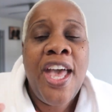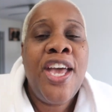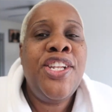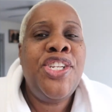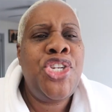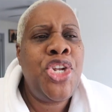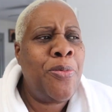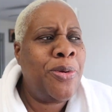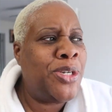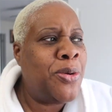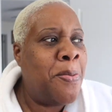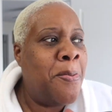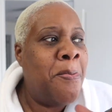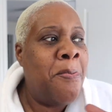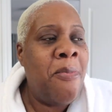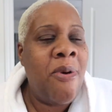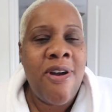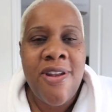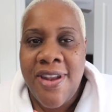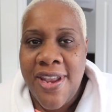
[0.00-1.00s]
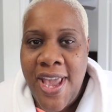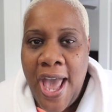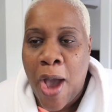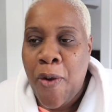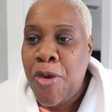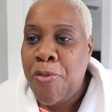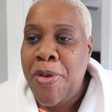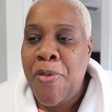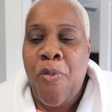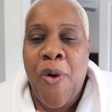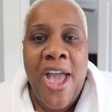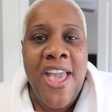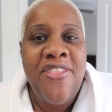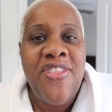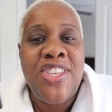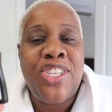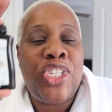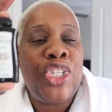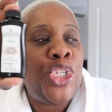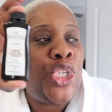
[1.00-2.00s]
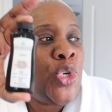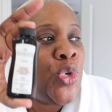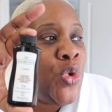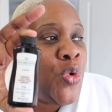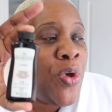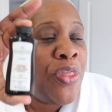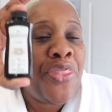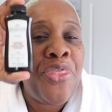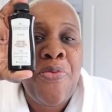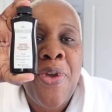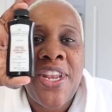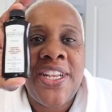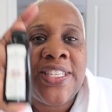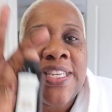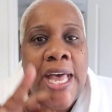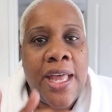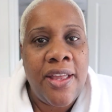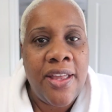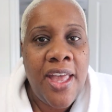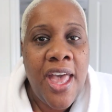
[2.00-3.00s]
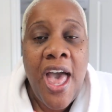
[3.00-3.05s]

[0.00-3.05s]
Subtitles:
Do you know how much money I would be buying this 2 and 3 at a time?